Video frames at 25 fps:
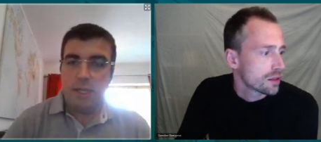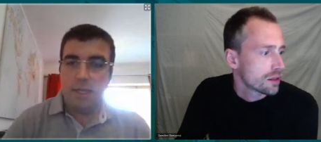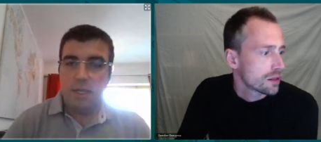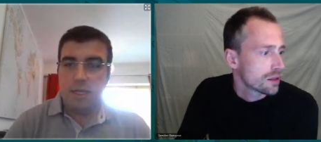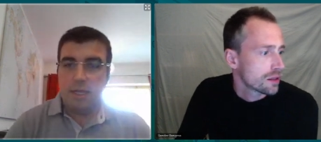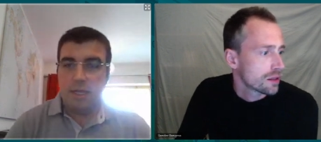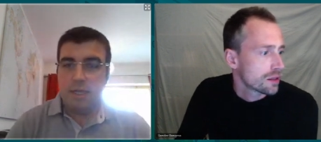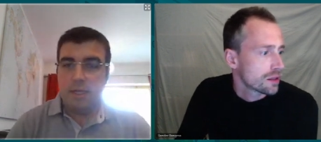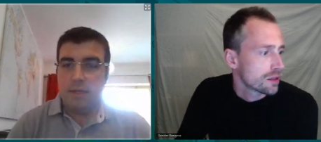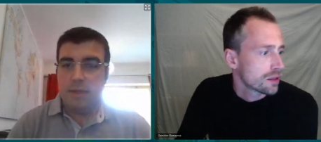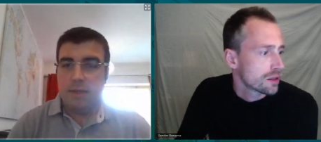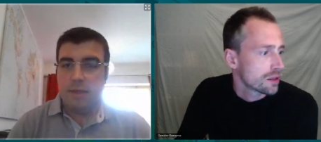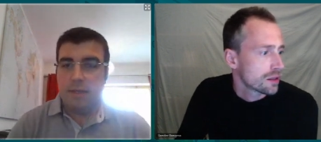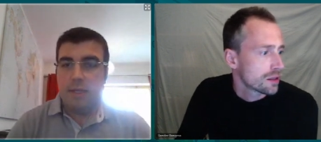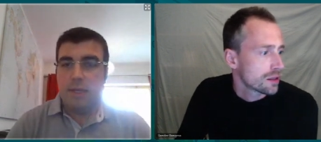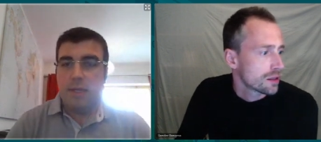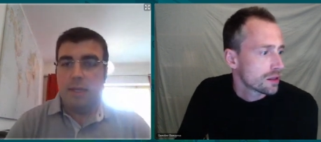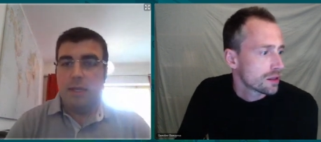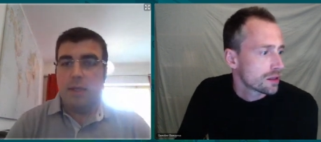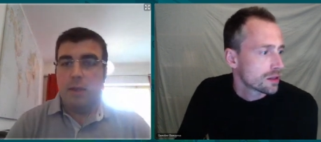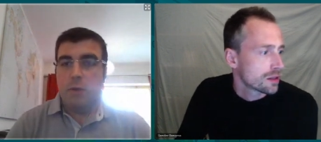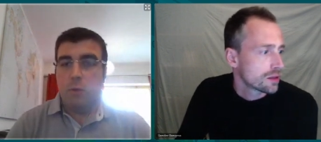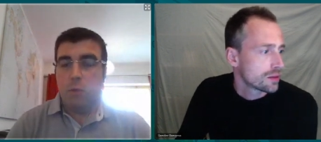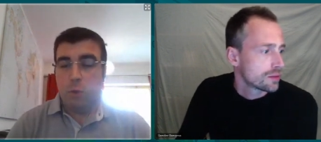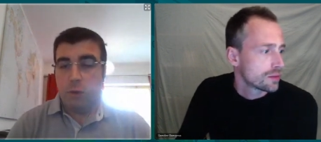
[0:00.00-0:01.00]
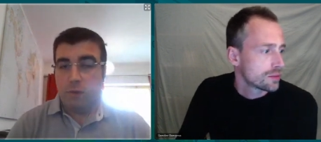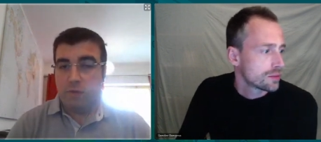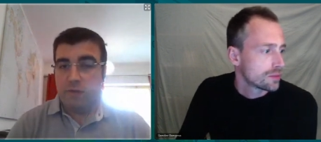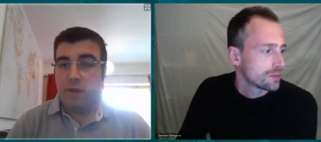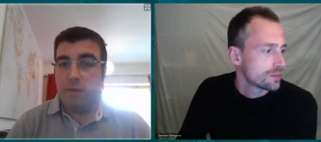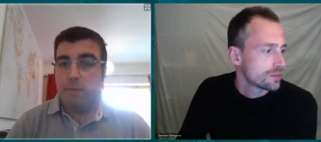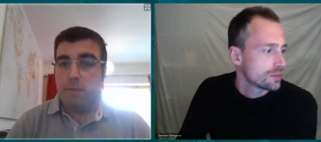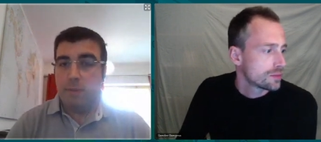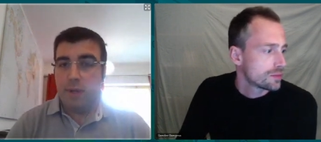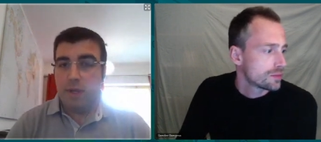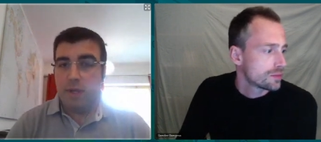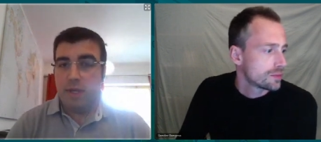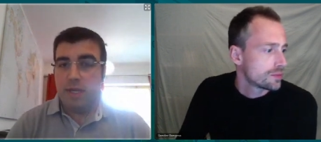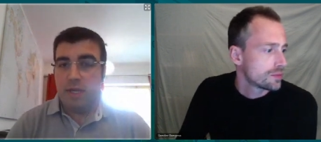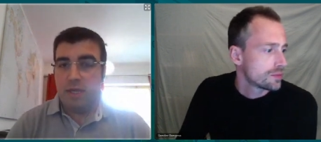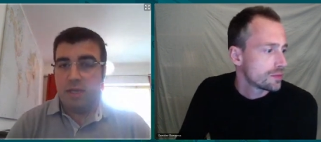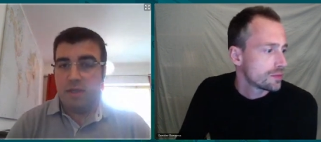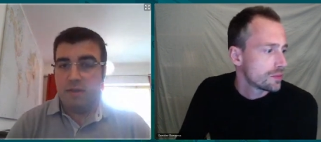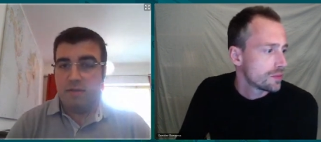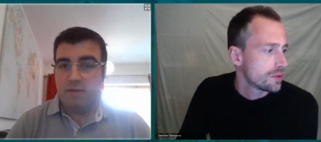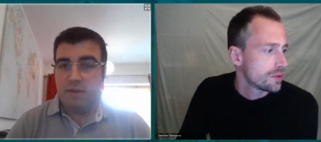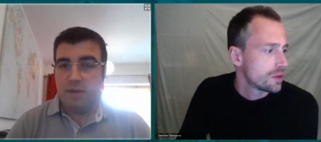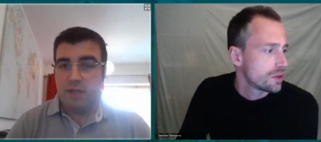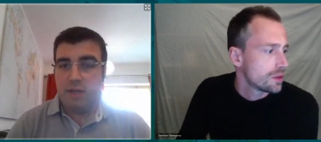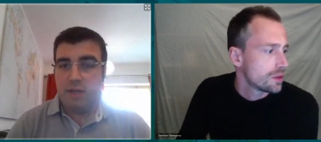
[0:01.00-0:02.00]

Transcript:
Speaker 1: uh, with the plugins